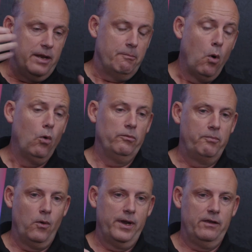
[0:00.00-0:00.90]
important
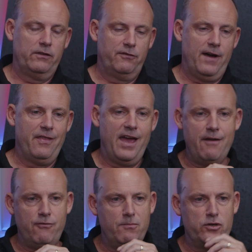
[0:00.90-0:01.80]
point is the fact that
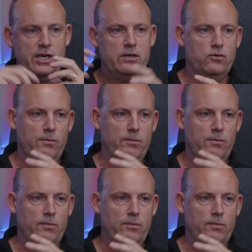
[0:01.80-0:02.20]
every machine tool